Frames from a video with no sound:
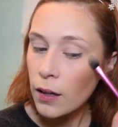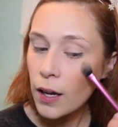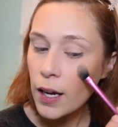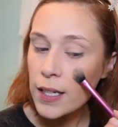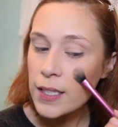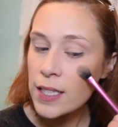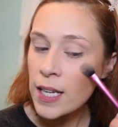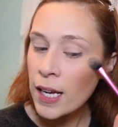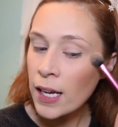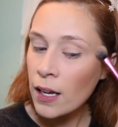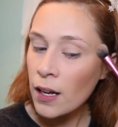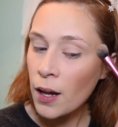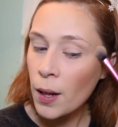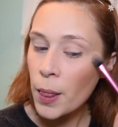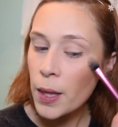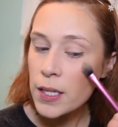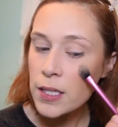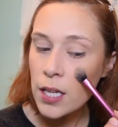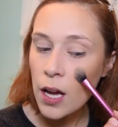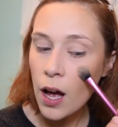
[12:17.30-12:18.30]
I take it
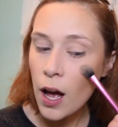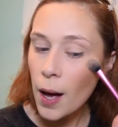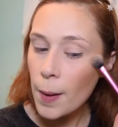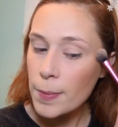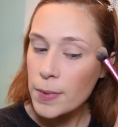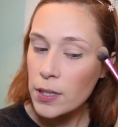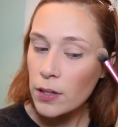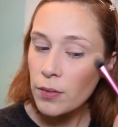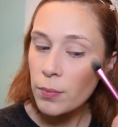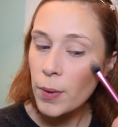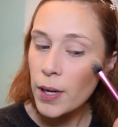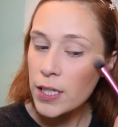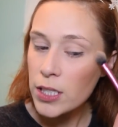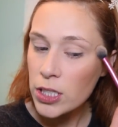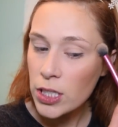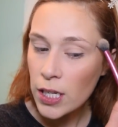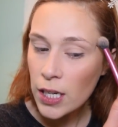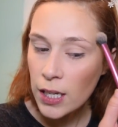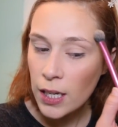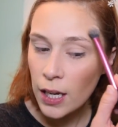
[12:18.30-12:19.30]
on the tops of my
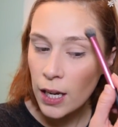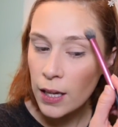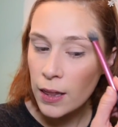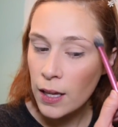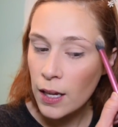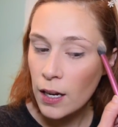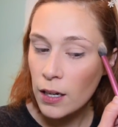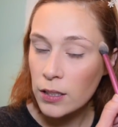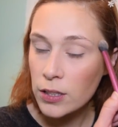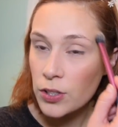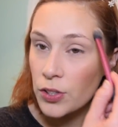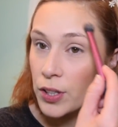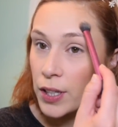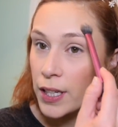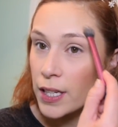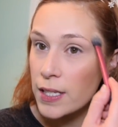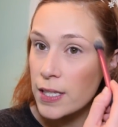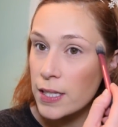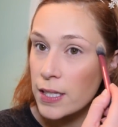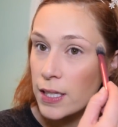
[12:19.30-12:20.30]
cheek and then I'll do
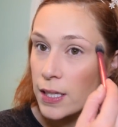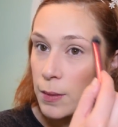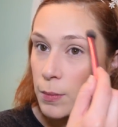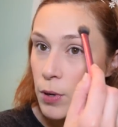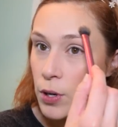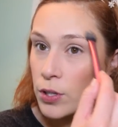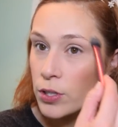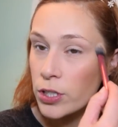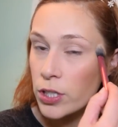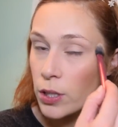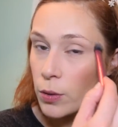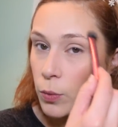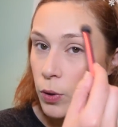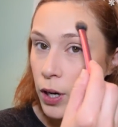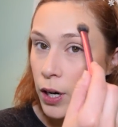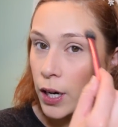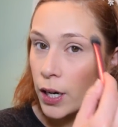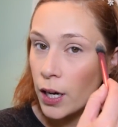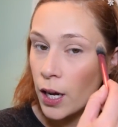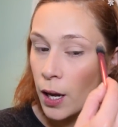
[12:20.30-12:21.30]
like a C motion
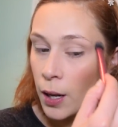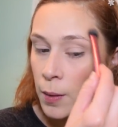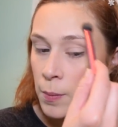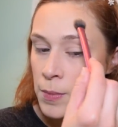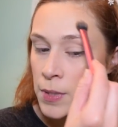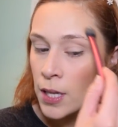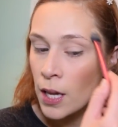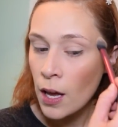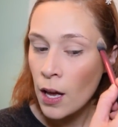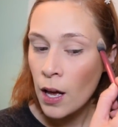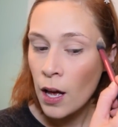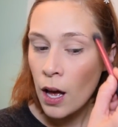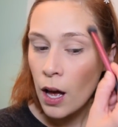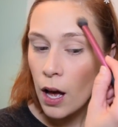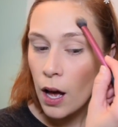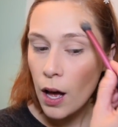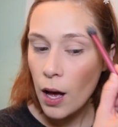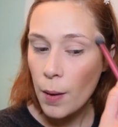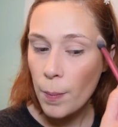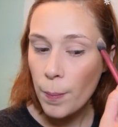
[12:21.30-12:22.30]
where it comes
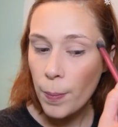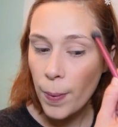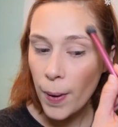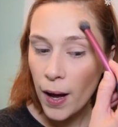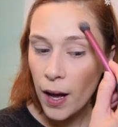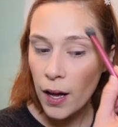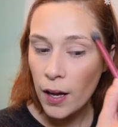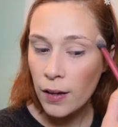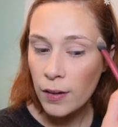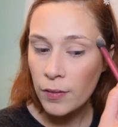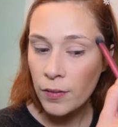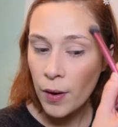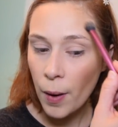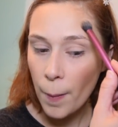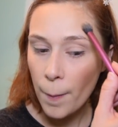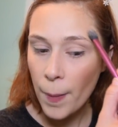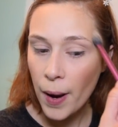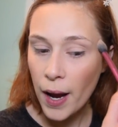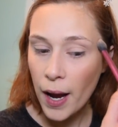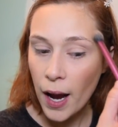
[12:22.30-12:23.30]
above
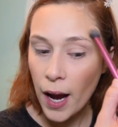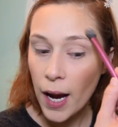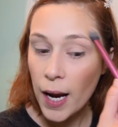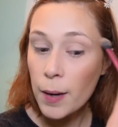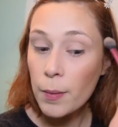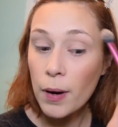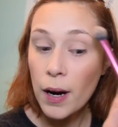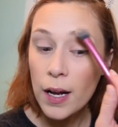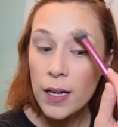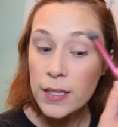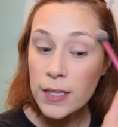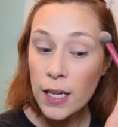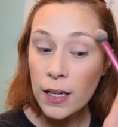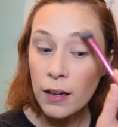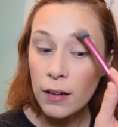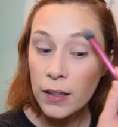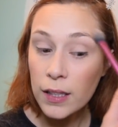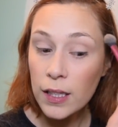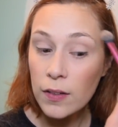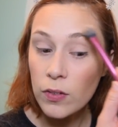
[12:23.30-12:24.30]
my eyebrows and
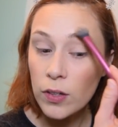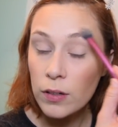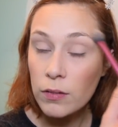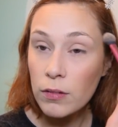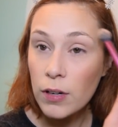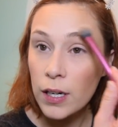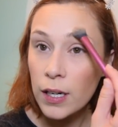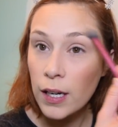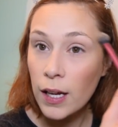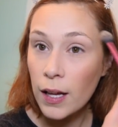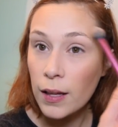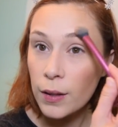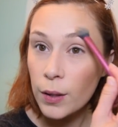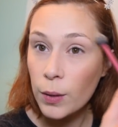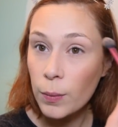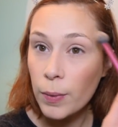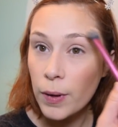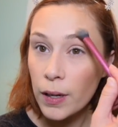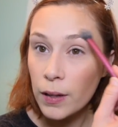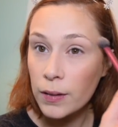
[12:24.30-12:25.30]
I'll even run it a
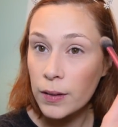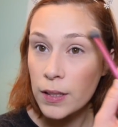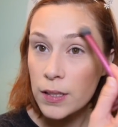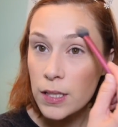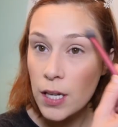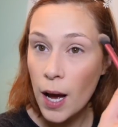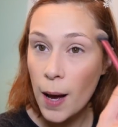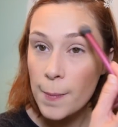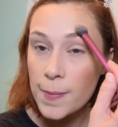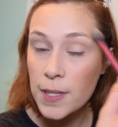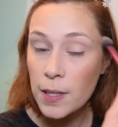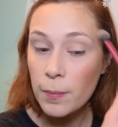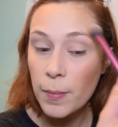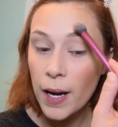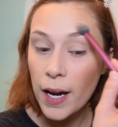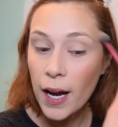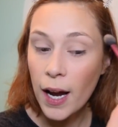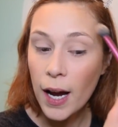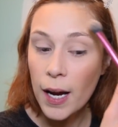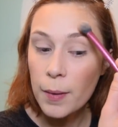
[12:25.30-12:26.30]
little bit on the tops of
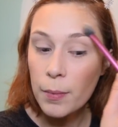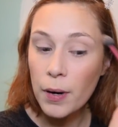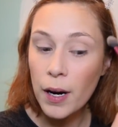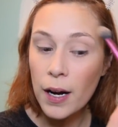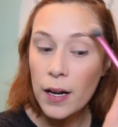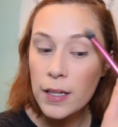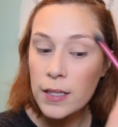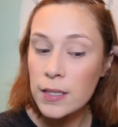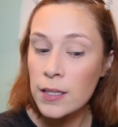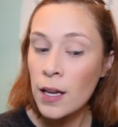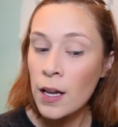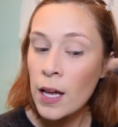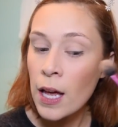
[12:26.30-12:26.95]
my eyebrows.